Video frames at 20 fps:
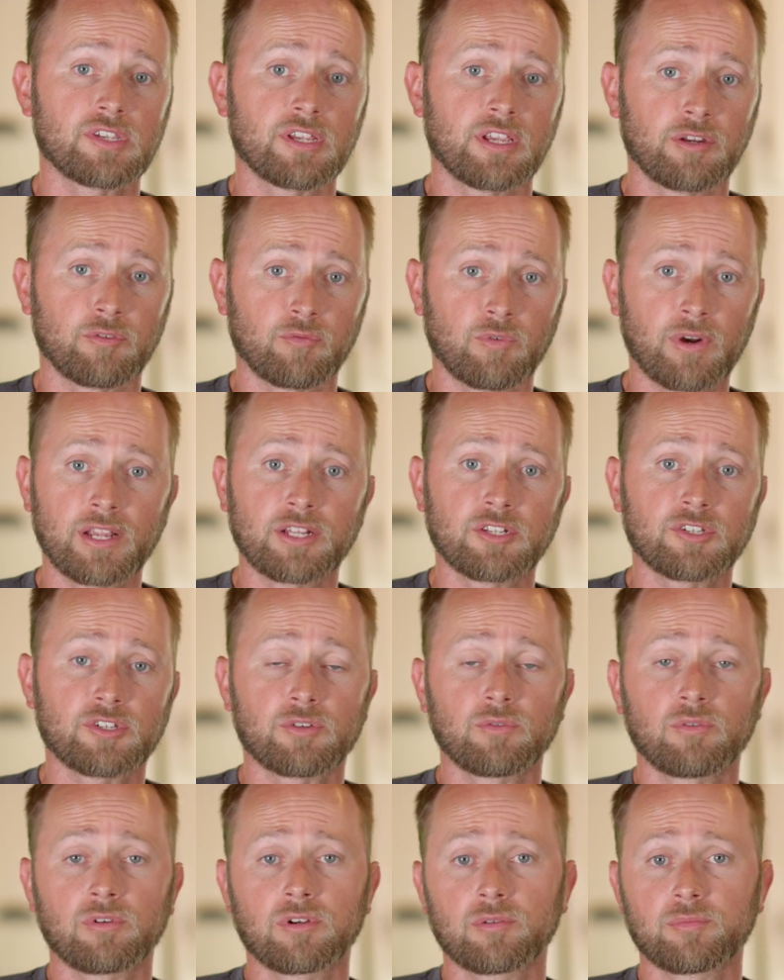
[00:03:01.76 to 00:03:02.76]
and
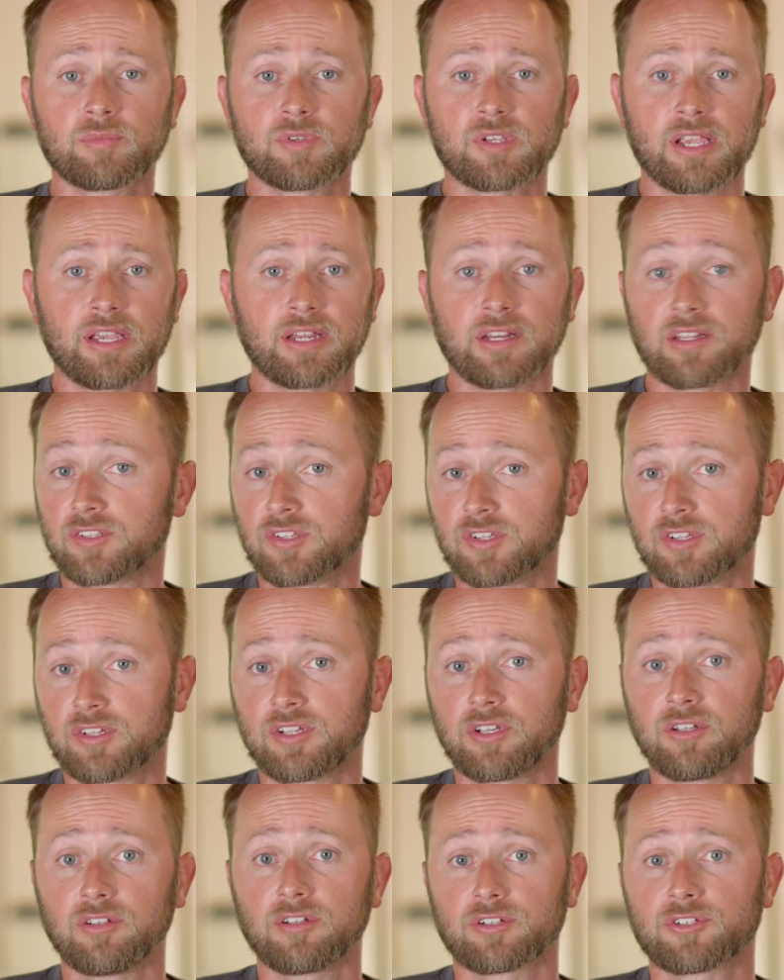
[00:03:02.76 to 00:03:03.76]
rainstorms and it
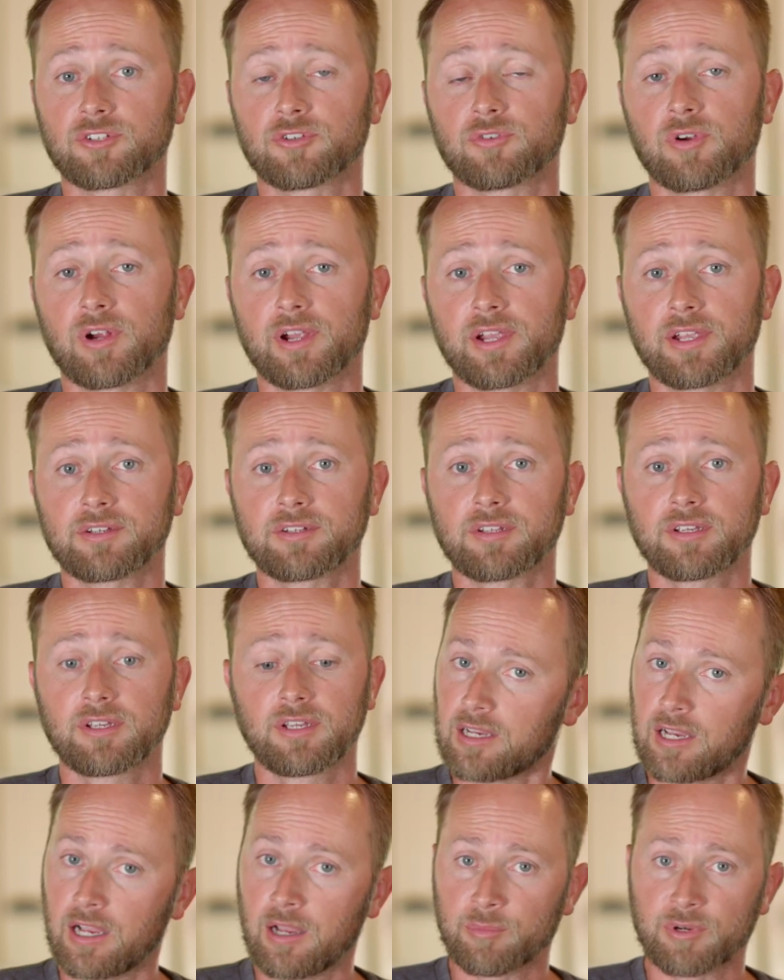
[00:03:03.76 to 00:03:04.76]
still looks great.
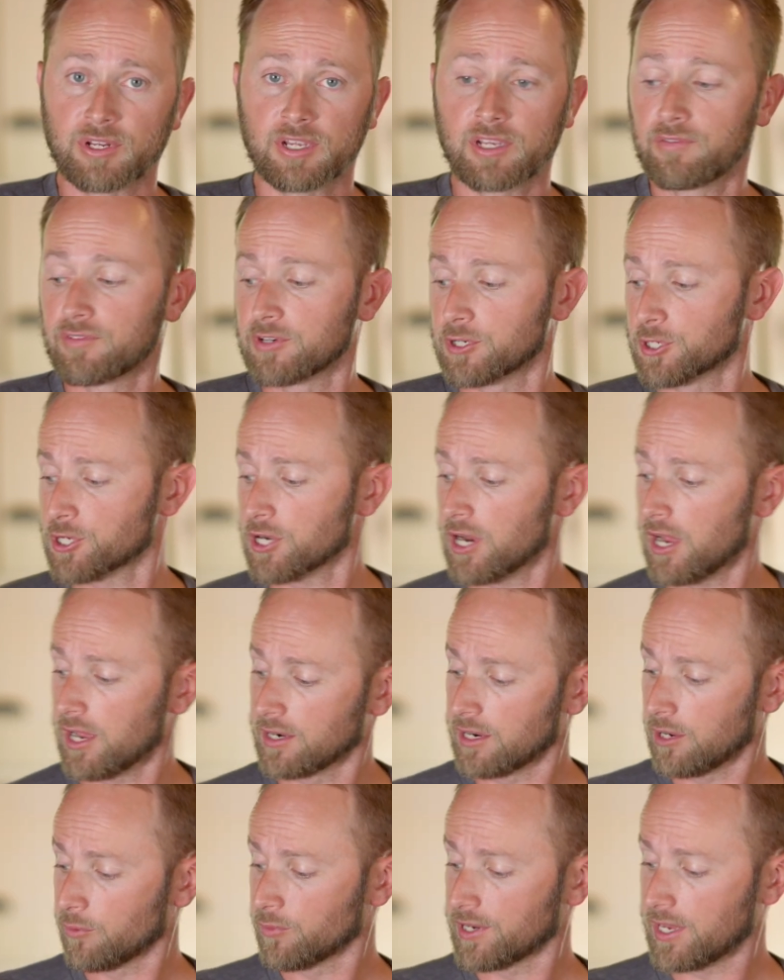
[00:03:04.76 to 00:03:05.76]
I'm gonna give it a shot.
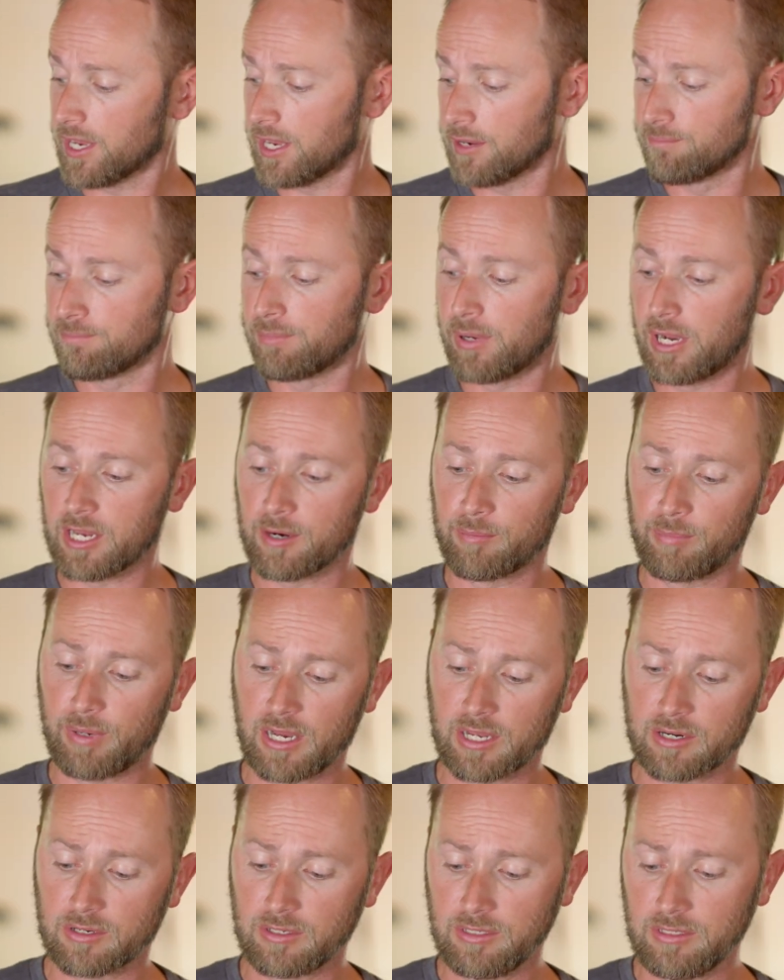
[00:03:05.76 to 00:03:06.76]
I went ahead and bought a
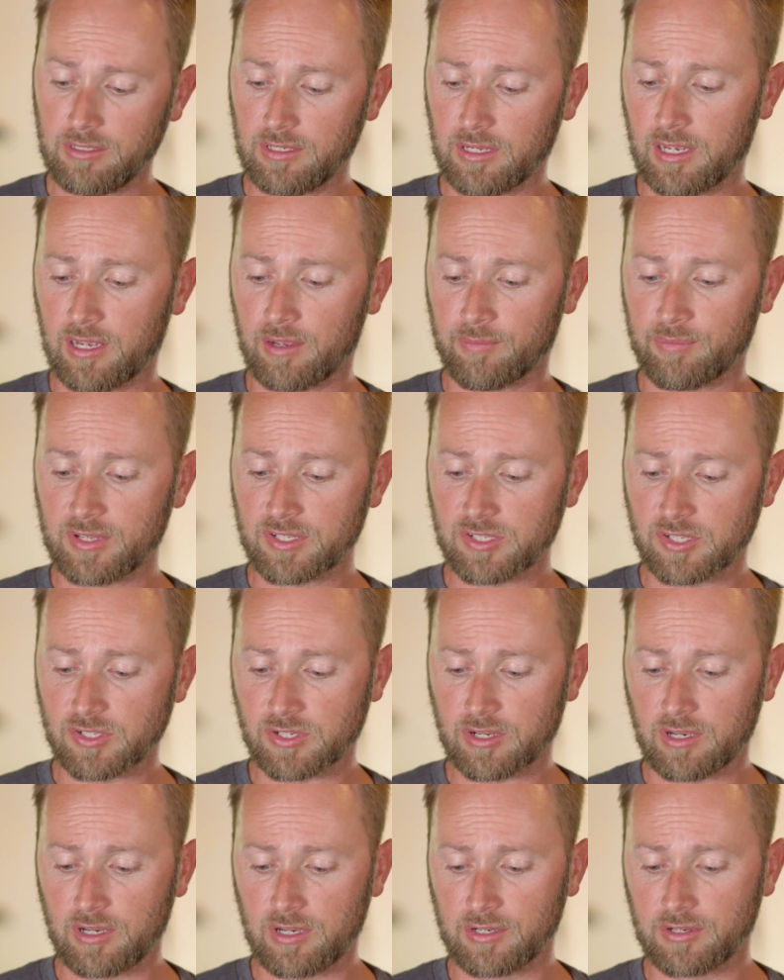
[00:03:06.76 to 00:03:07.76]
bottle. This is
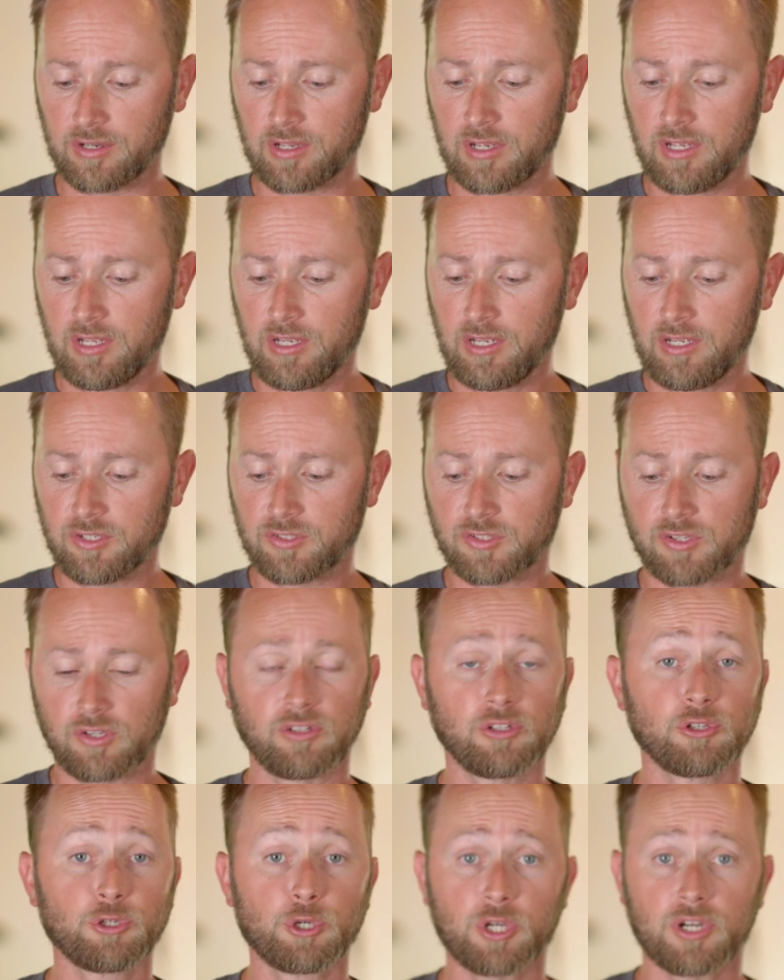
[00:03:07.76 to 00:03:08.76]
called
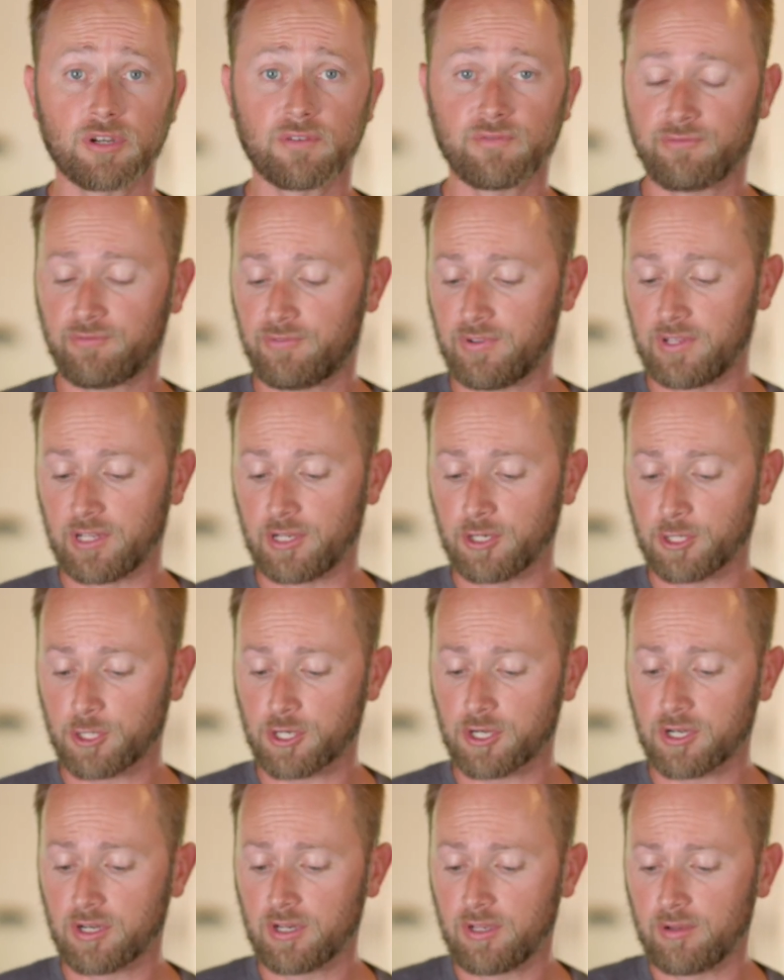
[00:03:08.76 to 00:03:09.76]
Solution
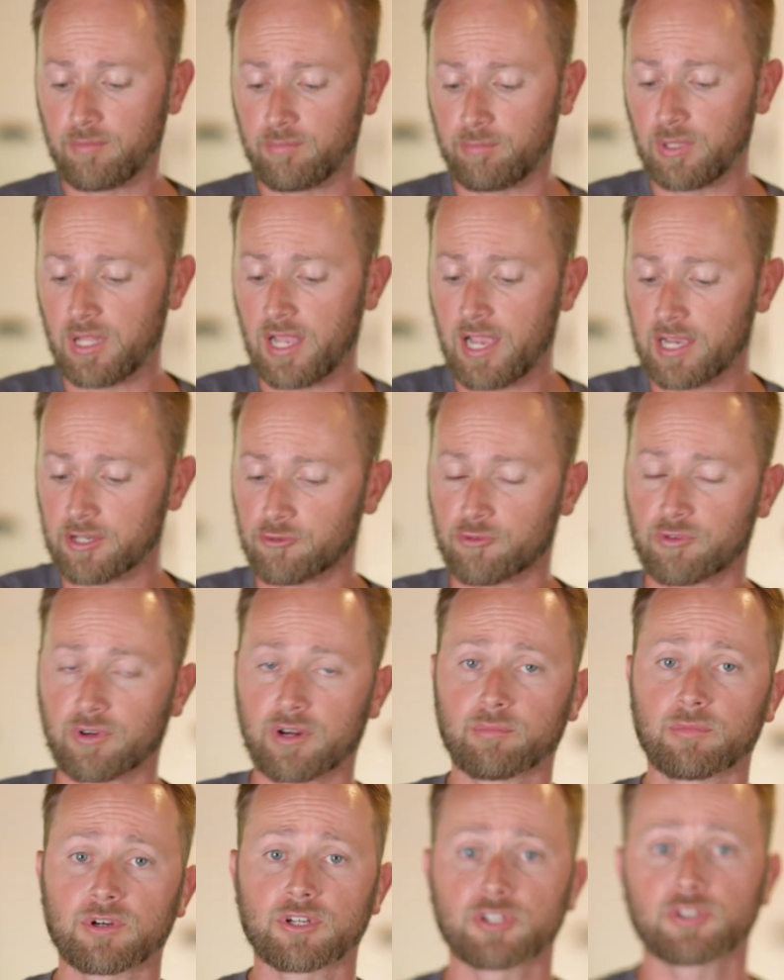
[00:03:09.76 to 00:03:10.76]
Finish Black
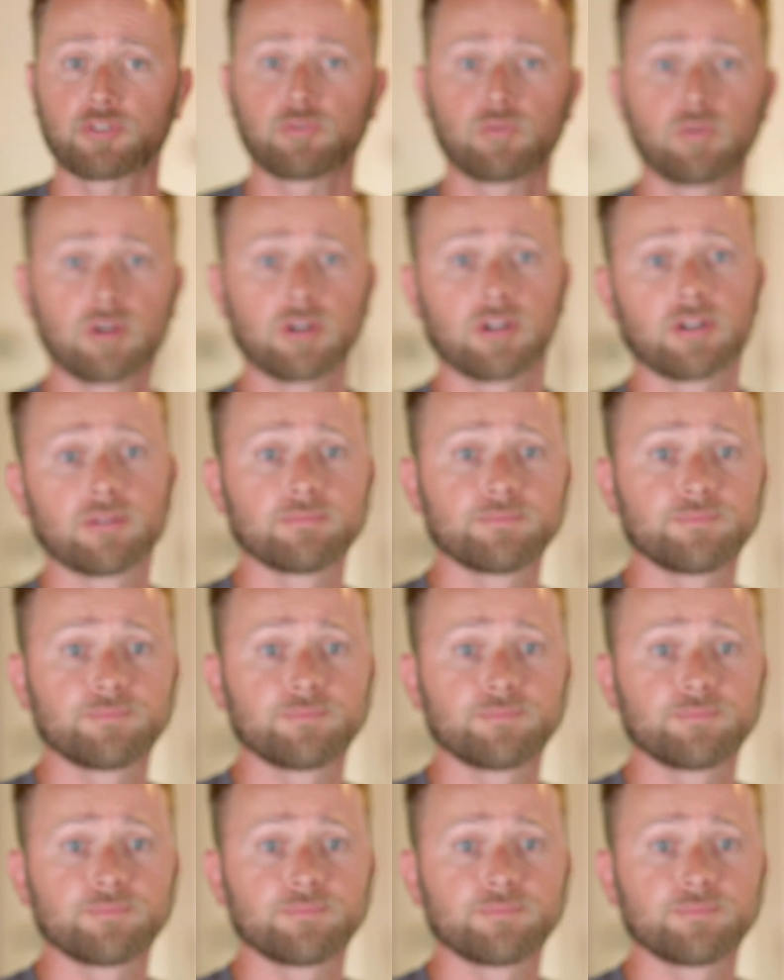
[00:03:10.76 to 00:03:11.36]
Trim Restore.